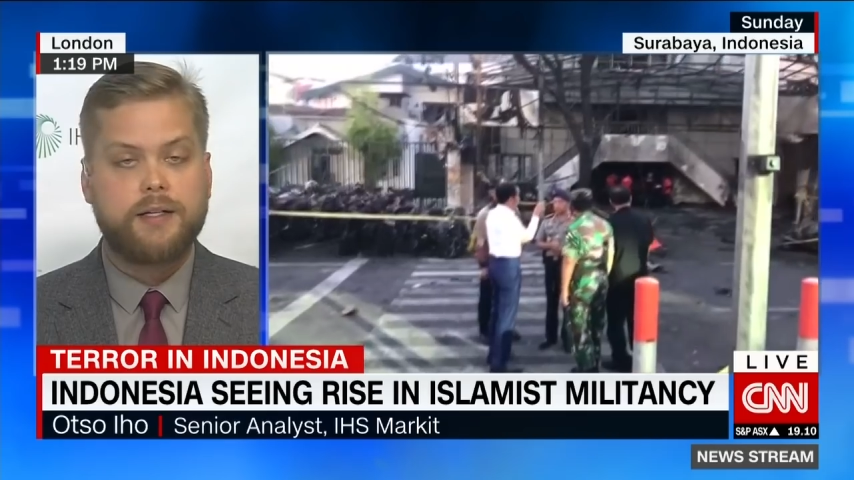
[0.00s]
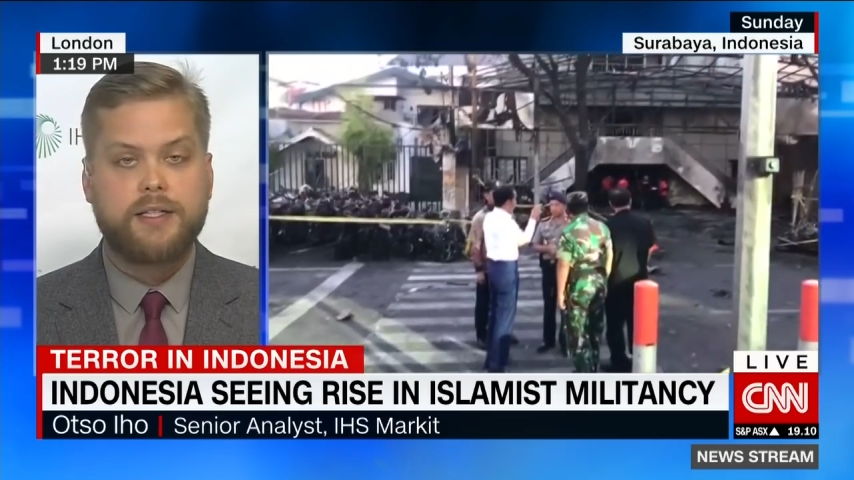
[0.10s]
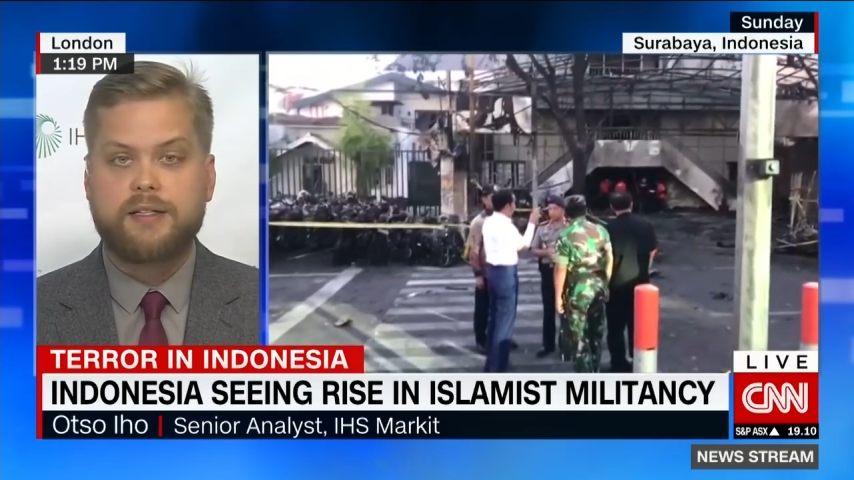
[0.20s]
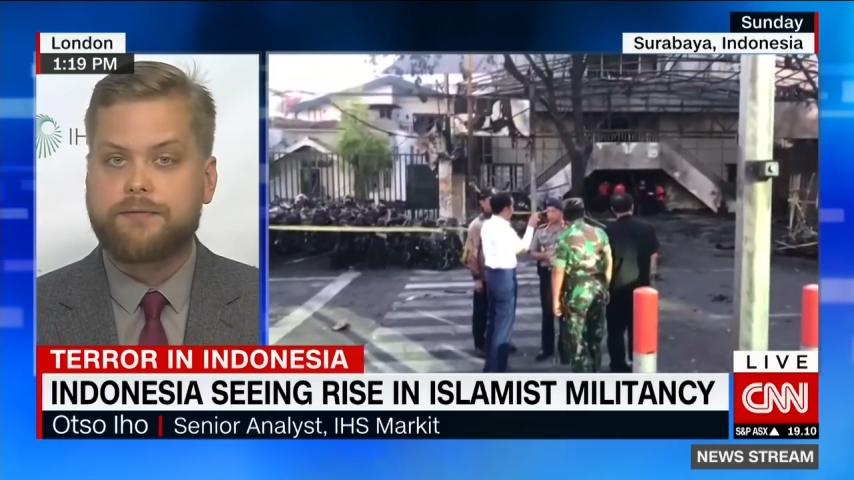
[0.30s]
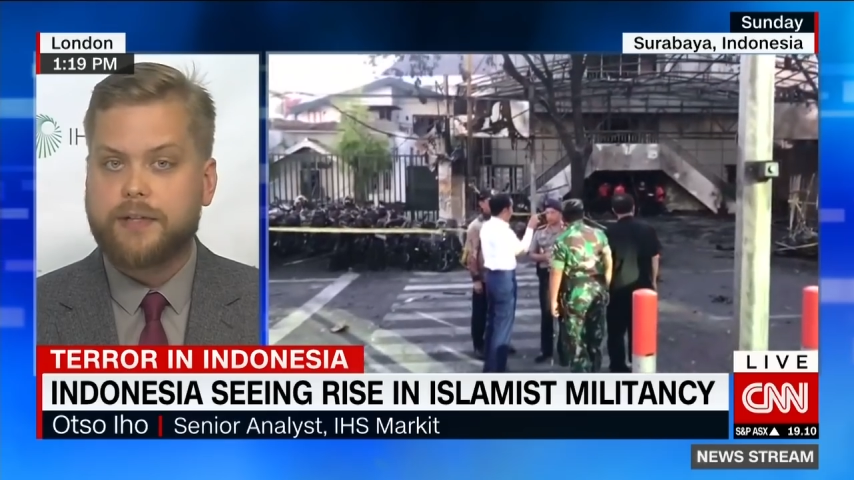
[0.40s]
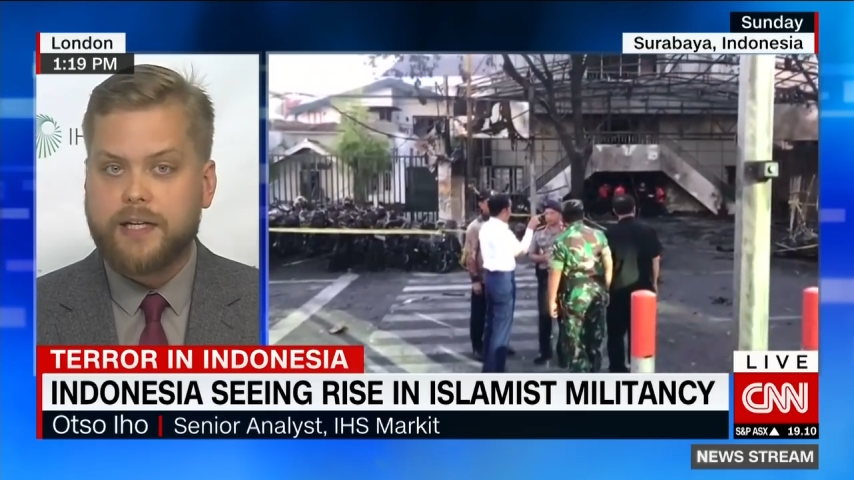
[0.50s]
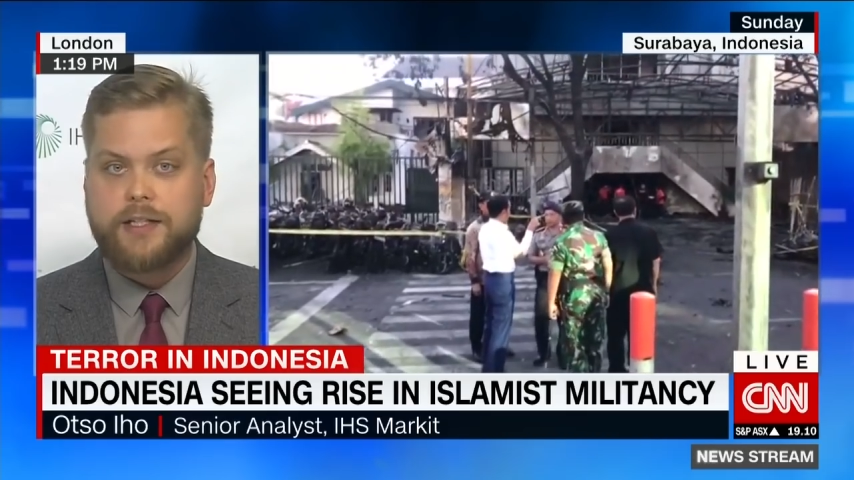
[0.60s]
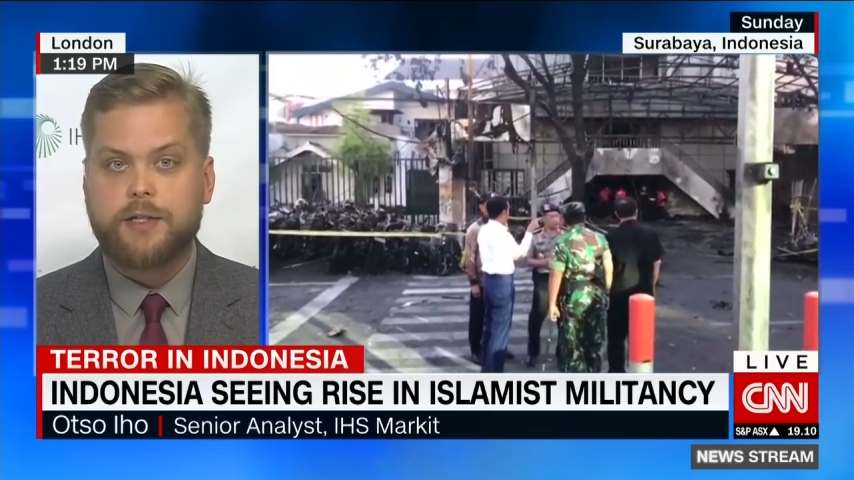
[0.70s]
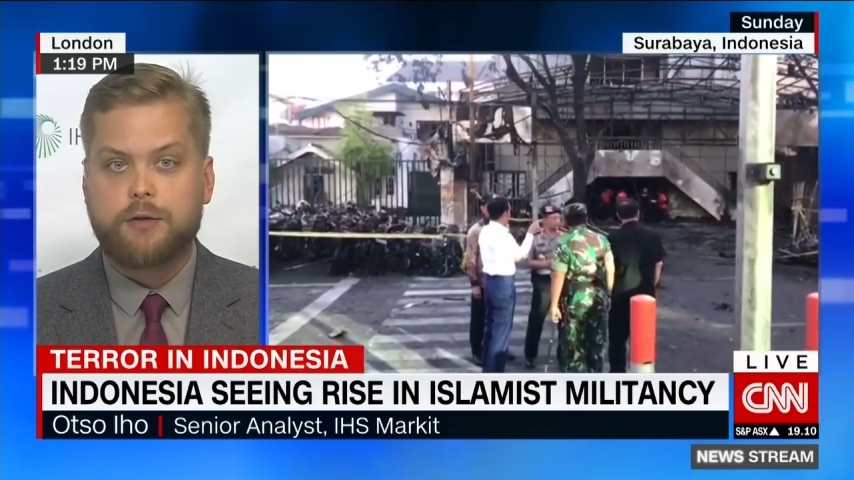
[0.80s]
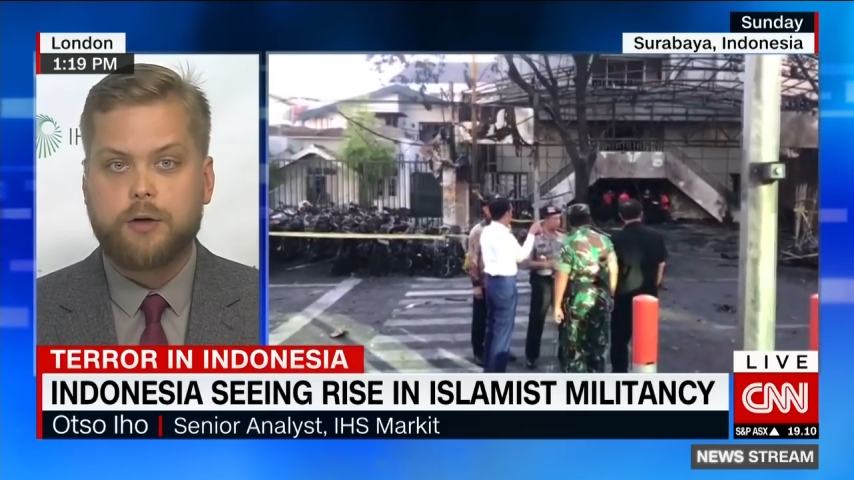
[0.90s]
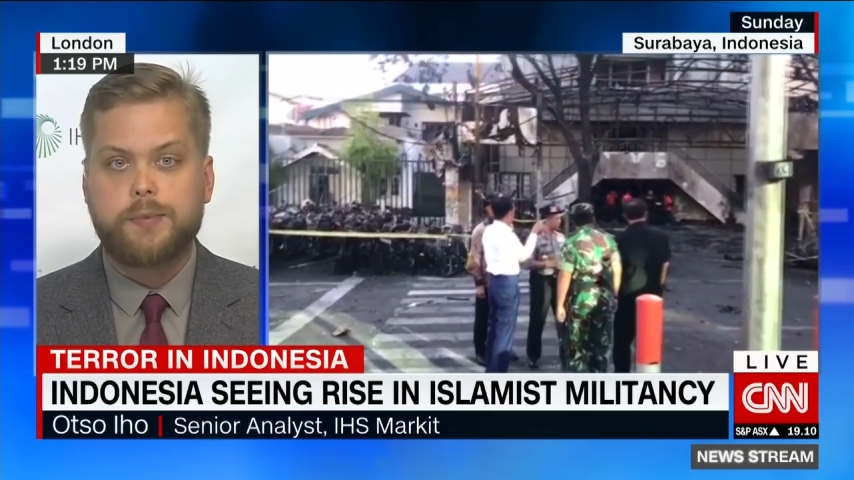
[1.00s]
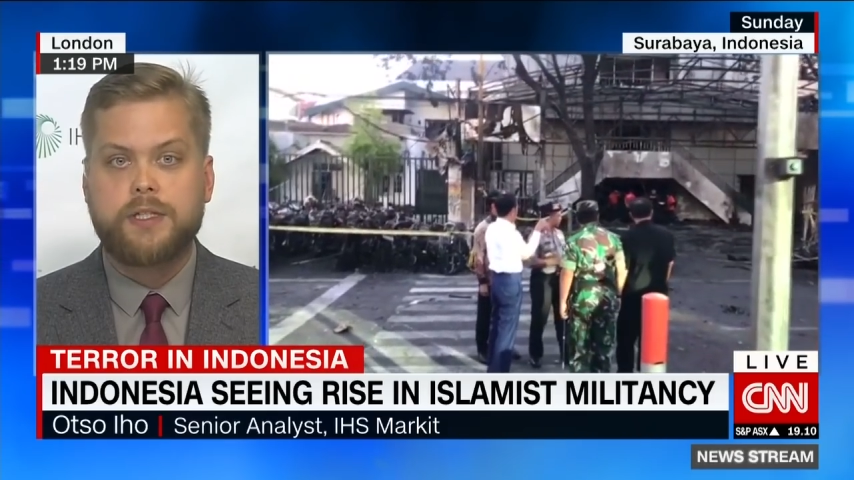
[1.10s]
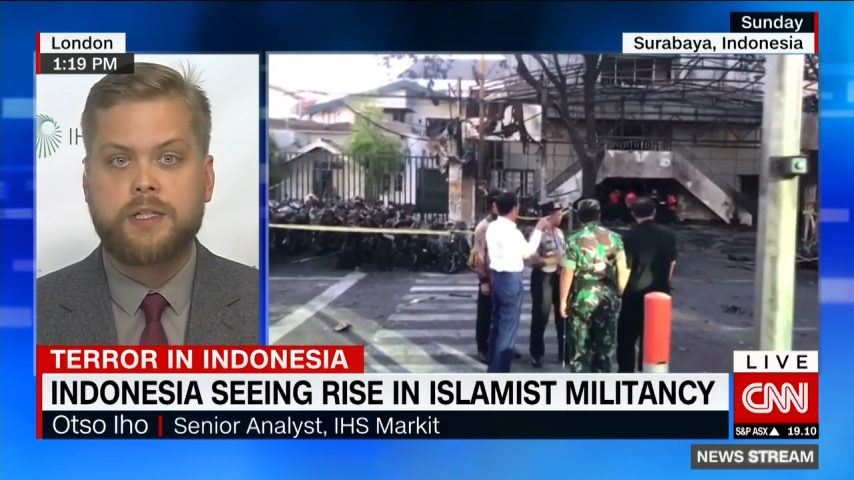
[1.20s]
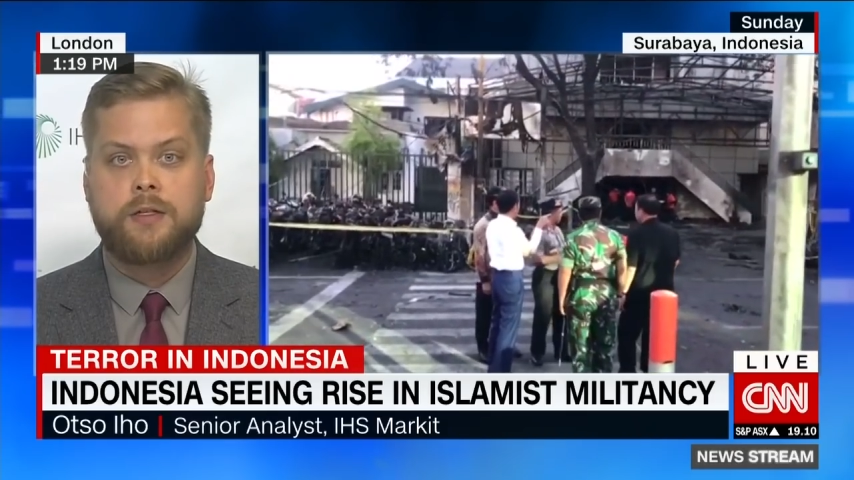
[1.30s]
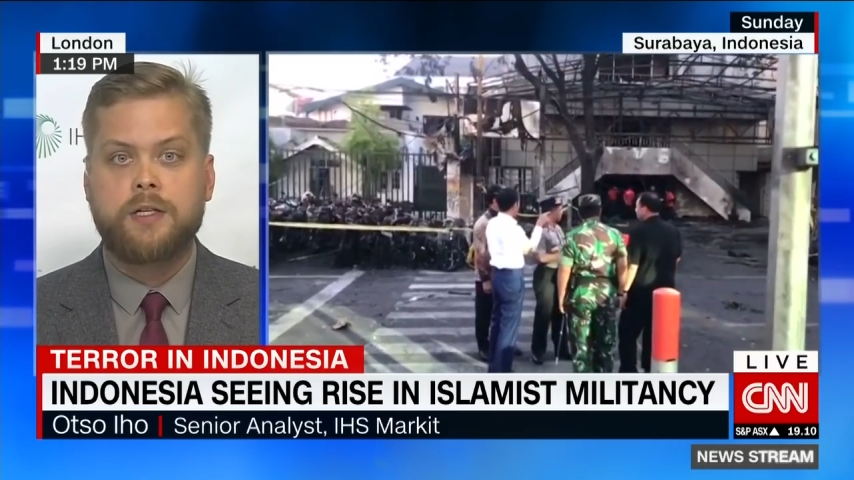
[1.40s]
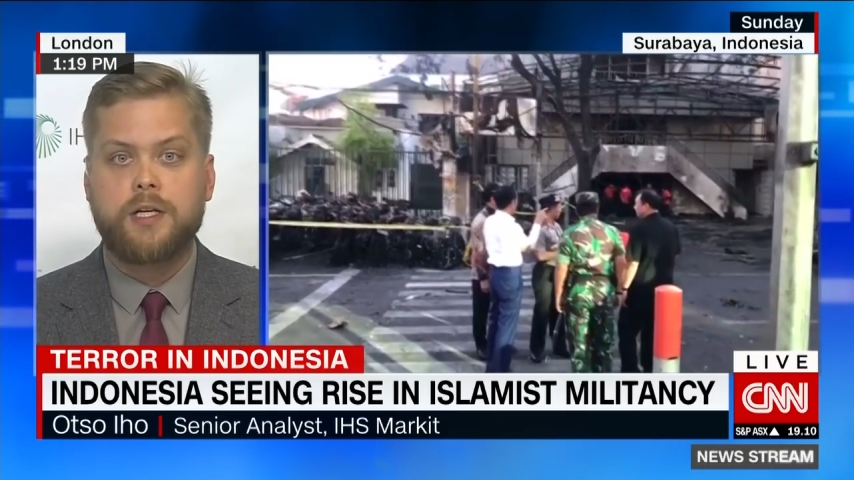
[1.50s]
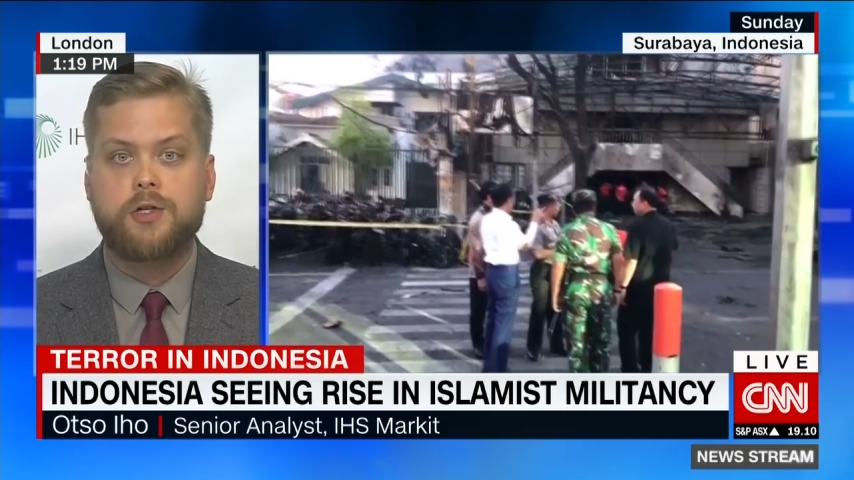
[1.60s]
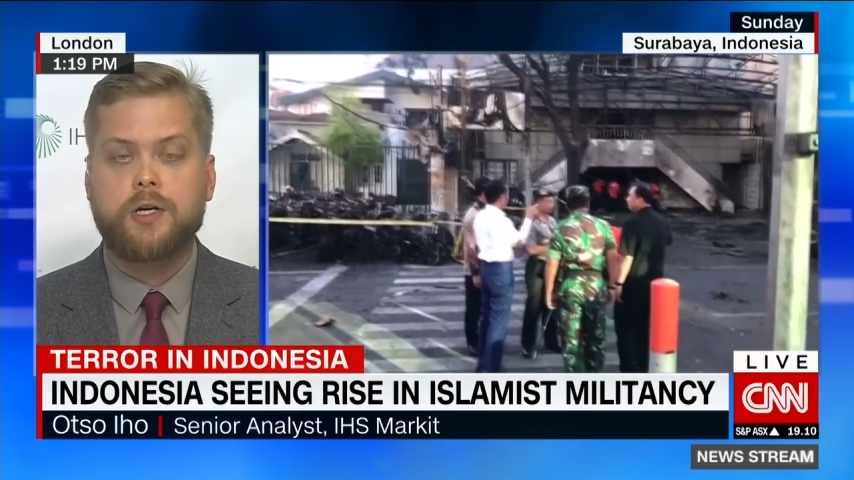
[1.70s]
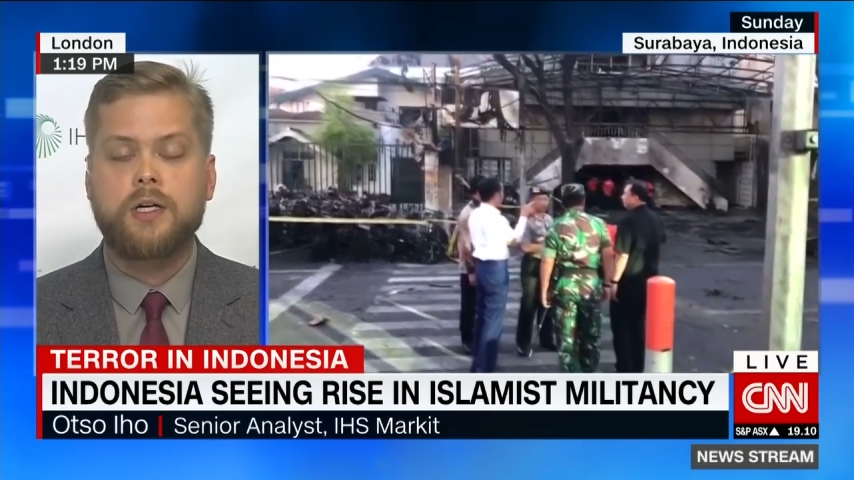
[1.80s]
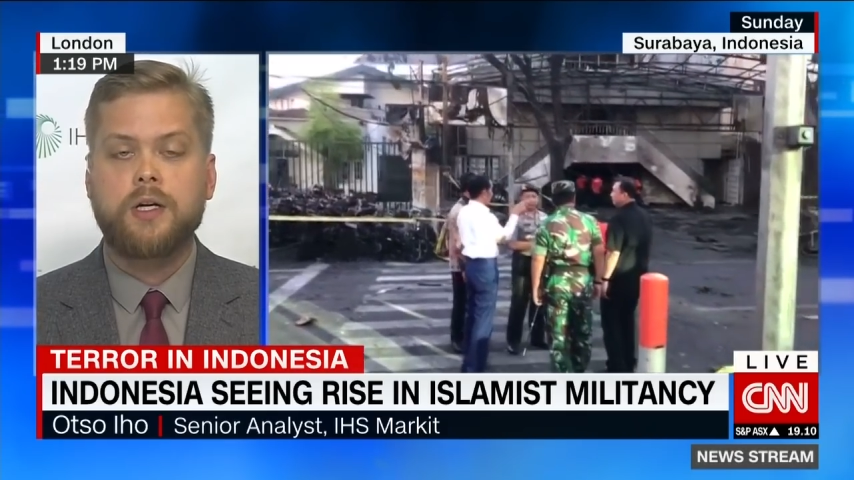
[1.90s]
its affiliated groups in
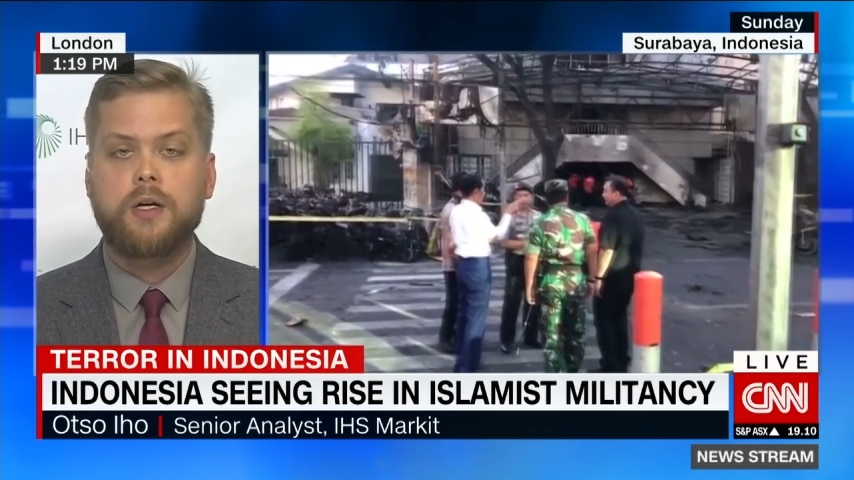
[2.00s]
Indonesia